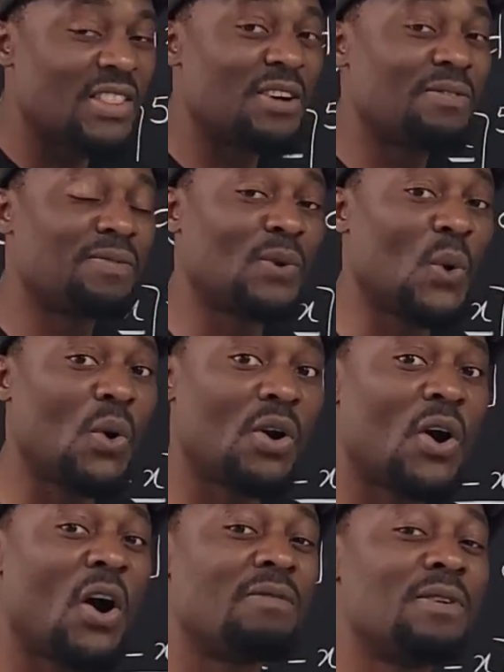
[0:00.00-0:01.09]
the
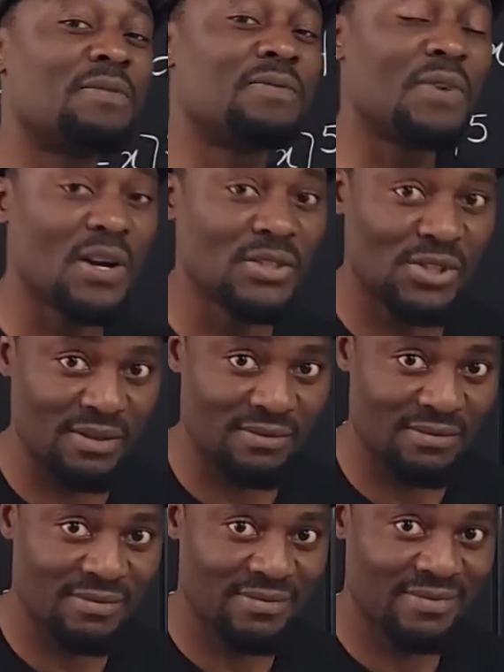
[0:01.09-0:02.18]
floor of a function
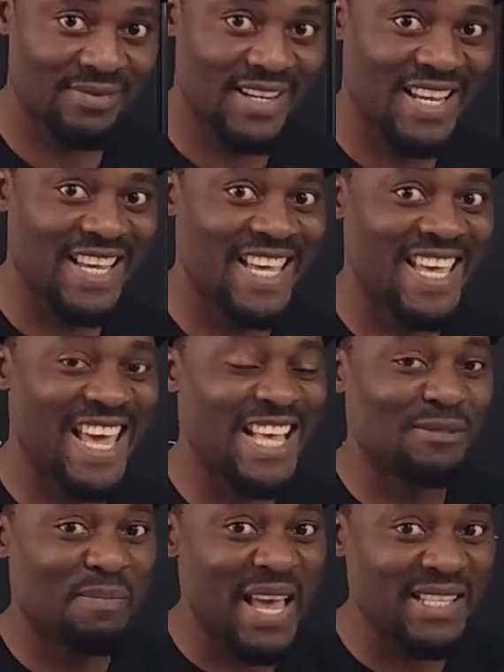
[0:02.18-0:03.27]

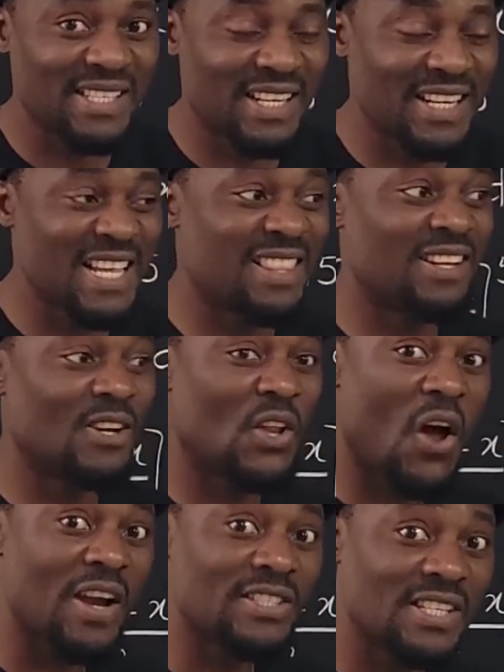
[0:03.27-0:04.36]
is basically the
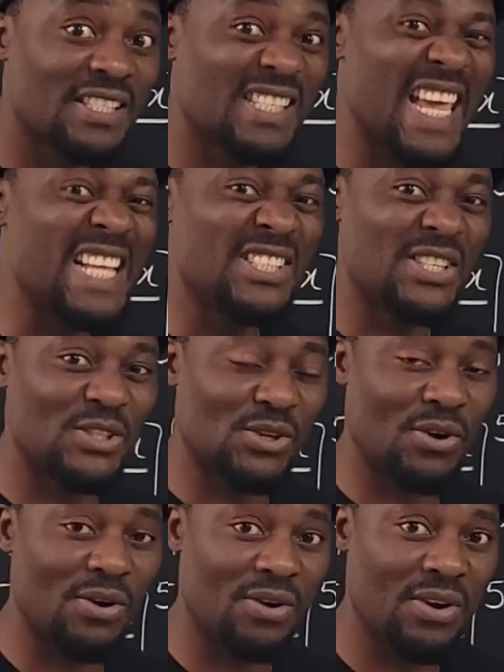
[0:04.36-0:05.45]
largest
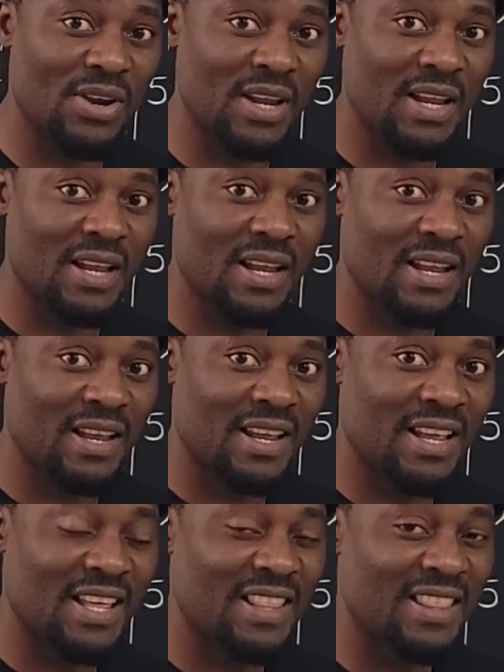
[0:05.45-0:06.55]
integer
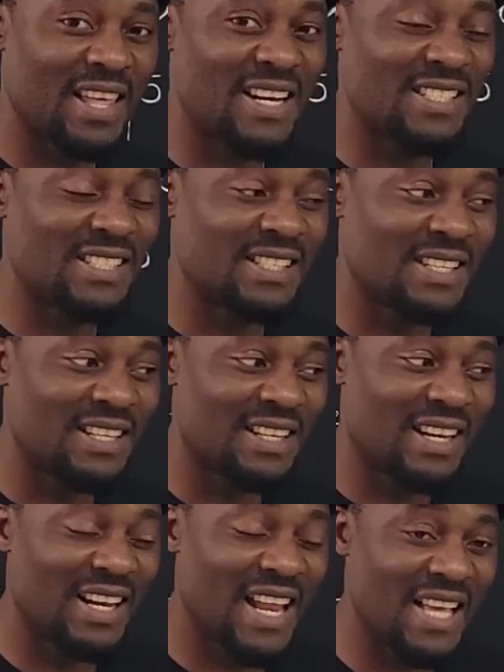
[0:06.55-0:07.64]
that is
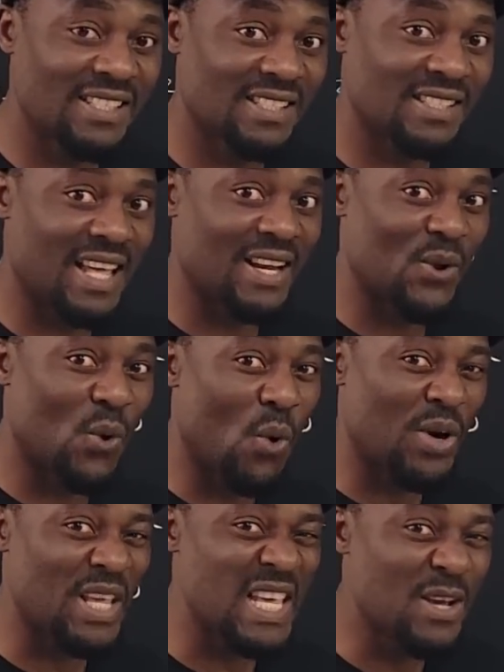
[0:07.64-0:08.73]
less than
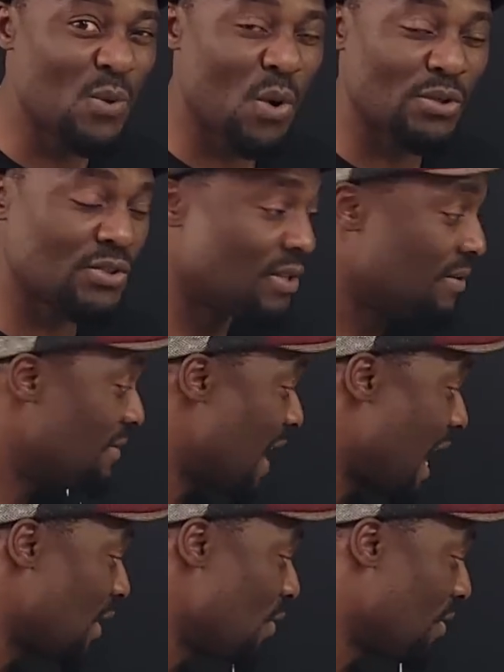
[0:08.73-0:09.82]
or equal to the
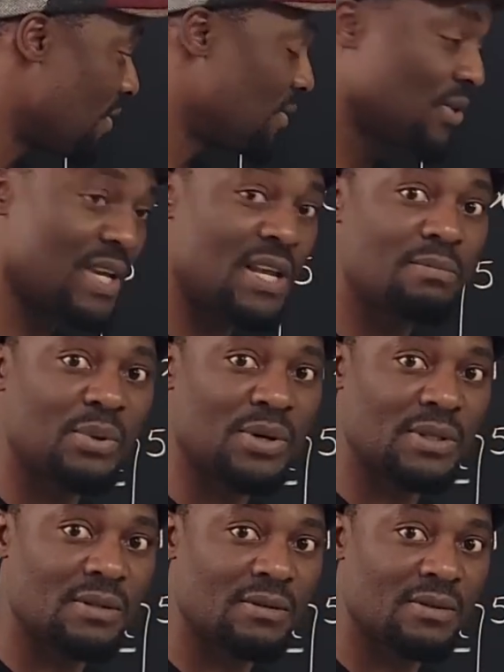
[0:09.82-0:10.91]
value of your
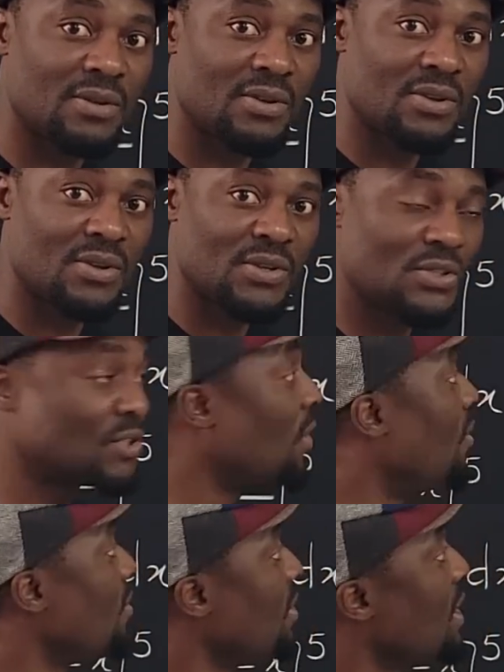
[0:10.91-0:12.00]
input.
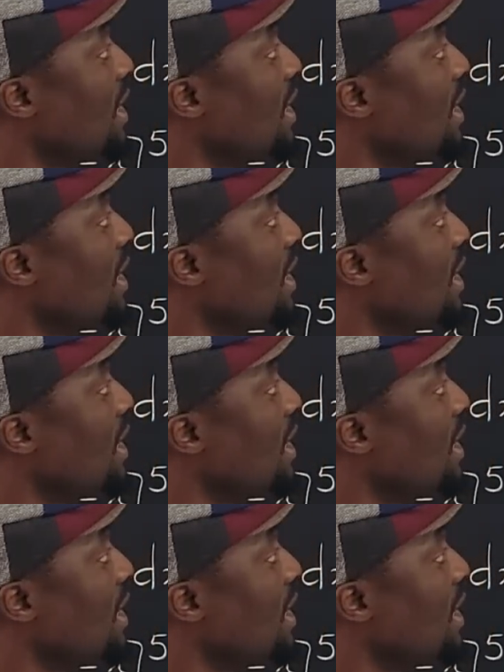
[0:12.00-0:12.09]
So